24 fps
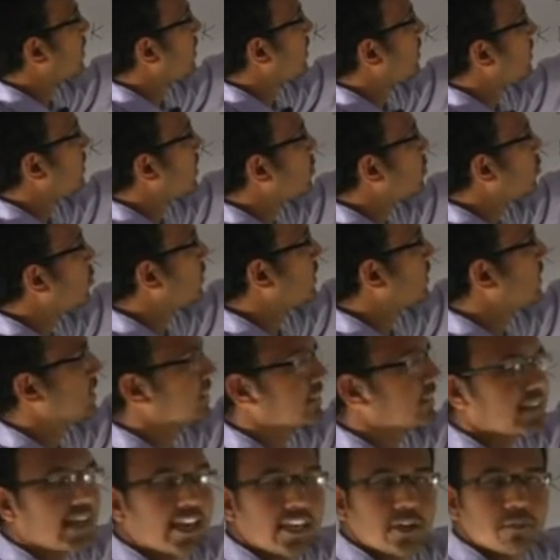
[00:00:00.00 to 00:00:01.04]
Suppose this
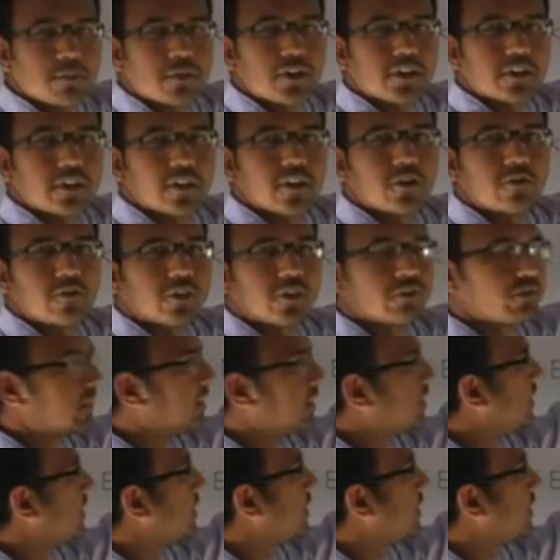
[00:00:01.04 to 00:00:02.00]
is at a particular frequency.